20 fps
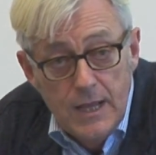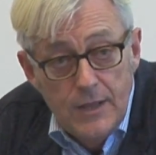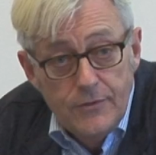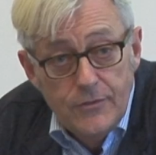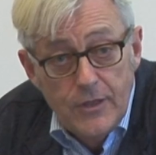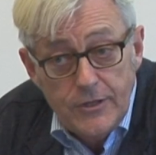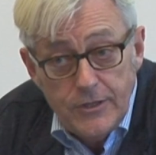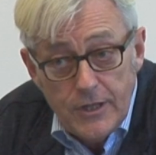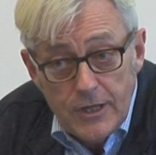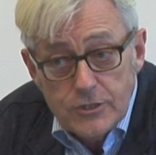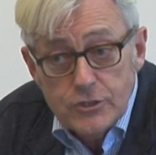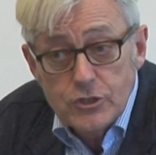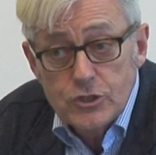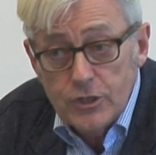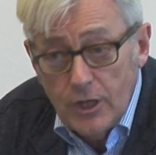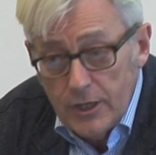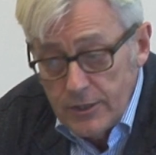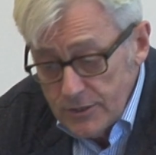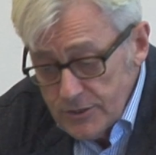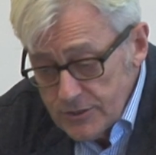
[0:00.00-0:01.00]
that it
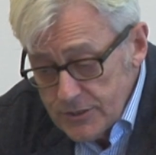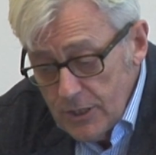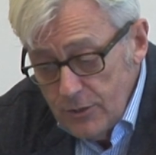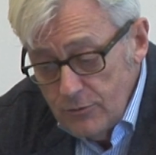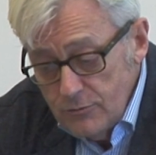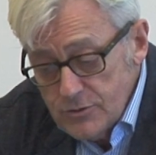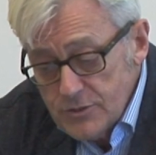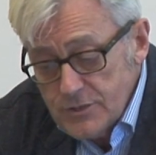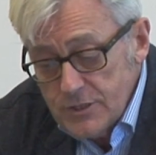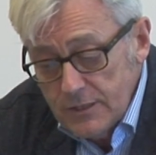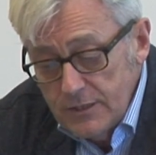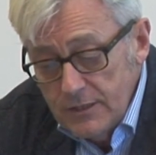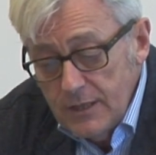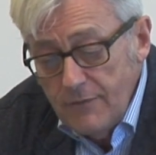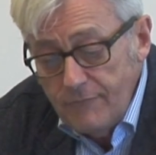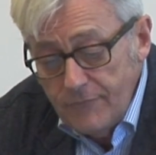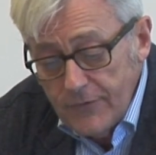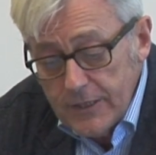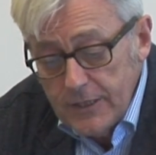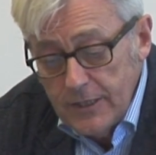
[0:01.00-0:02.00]
churns out
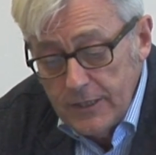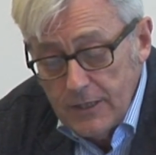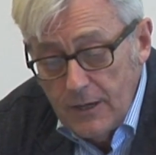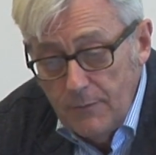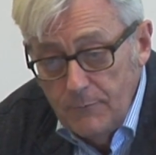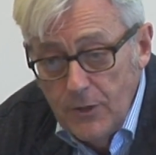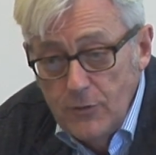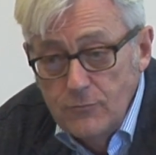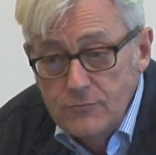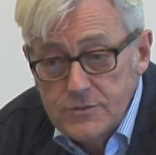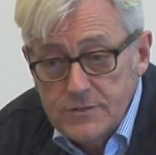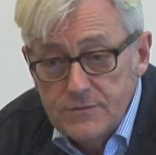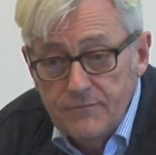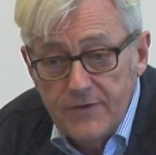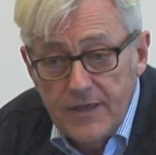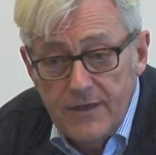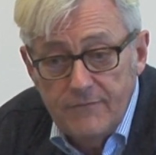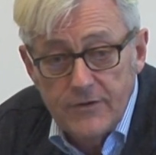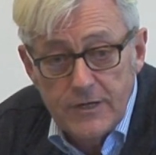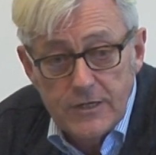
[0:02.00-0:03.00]
significant amounts of
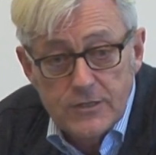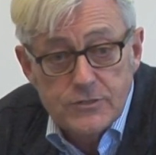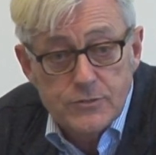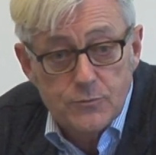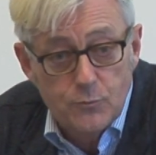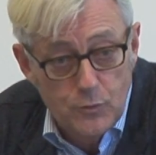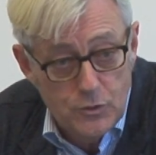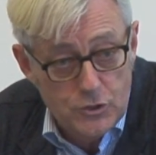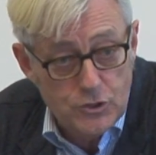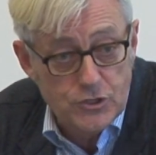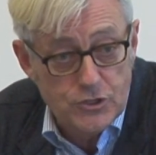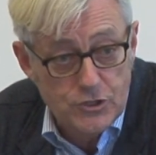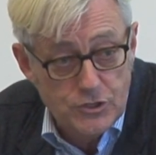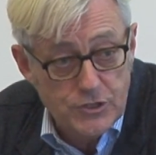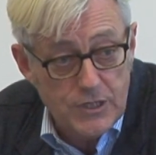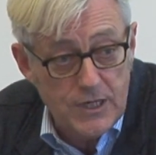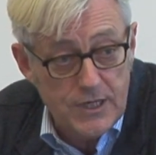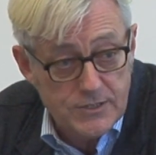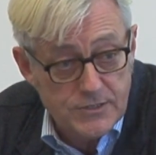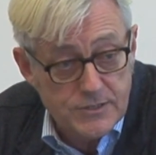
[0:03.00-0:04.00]
evidence which
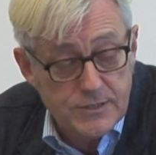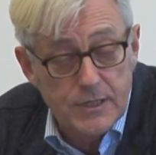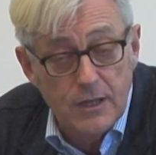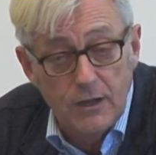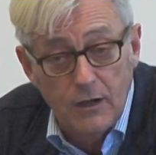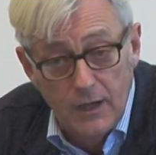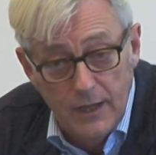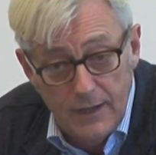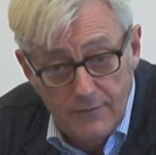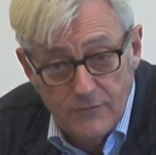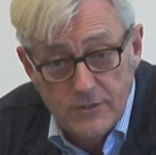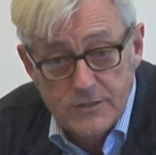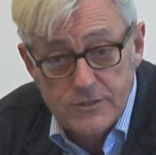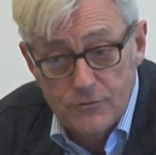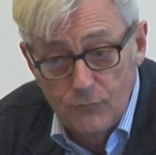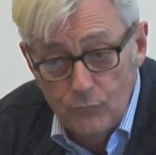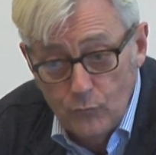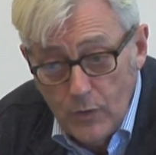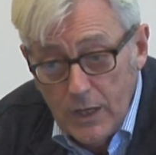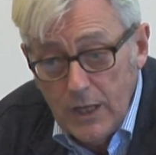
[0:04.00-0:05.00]
suggests that levels
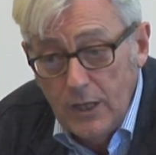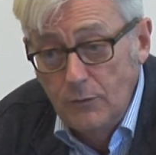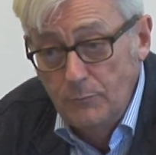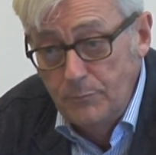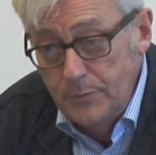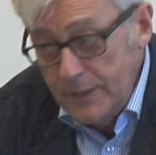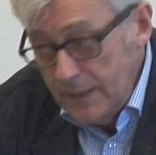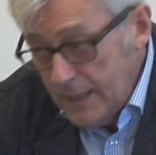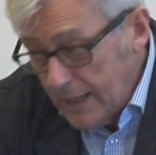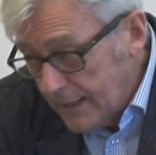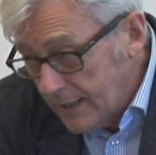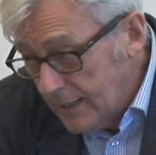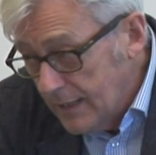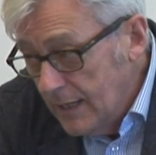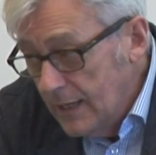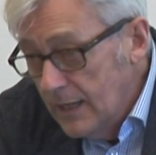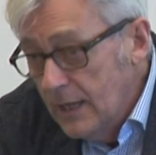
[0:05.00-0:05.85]
of well-being